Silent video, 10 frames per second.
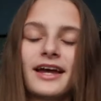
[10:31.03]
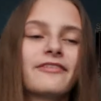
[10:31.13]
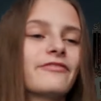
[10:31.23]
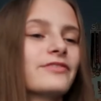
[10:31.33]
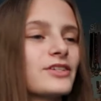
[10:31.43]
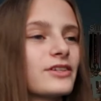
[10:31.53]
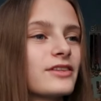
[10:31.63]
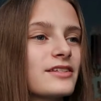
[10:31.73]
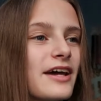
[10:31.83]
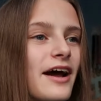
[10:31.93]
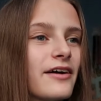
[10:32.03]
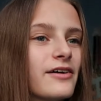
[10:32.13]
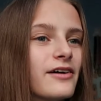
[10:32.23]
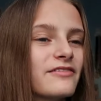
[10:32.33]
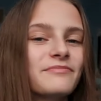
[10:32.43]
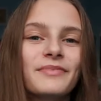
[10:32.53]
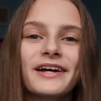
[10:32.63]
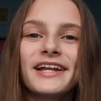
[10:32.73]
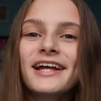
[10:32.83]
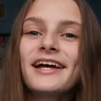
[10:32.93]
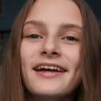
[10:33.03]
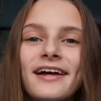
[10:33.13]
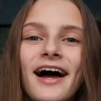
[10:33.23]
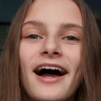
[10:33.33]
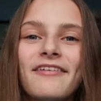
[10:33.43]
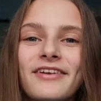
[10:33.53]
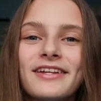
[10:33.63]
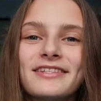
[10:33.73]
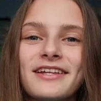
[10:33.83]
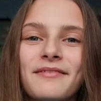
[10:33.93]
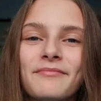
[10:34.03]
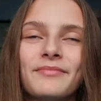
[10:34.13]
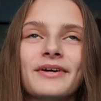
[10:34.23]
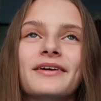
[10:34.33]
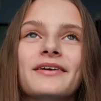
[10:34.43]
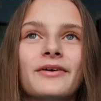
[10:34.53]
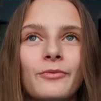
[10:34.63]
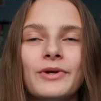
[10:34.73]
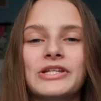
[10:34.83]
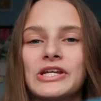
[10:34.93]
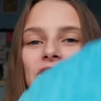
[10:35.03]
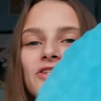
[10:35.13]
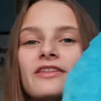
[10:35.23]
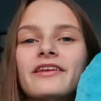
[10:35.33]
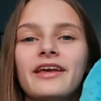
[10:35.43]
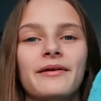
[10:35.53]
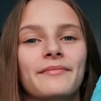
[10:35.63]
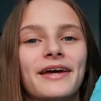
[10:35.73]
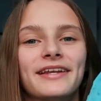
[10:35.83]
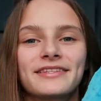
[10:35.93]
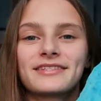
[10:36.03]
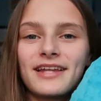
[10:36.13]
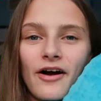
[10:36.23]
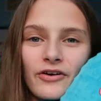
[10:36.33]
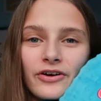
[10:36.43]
I took the tag off, but I forget its name, but we changed the name and it's now